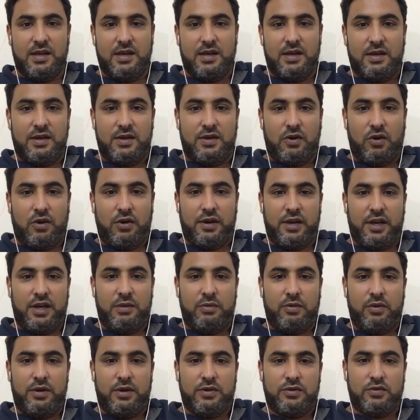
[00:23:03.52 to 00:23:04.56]
taught
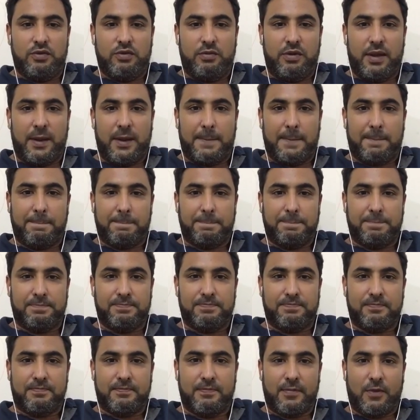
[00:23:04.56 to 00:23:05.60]
anybody swimming?
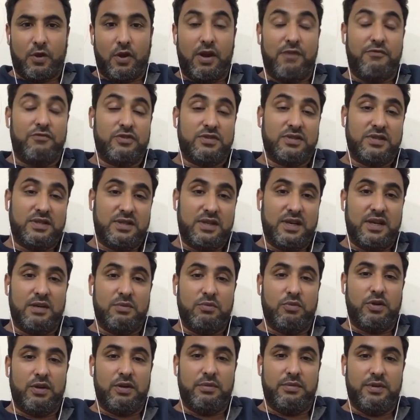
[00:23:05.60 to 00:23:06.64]
Or have you seen
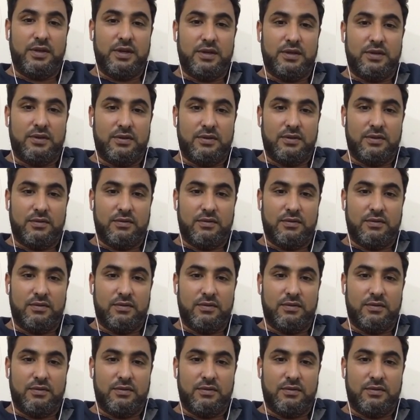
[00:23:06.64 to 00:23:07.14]
anybody being to?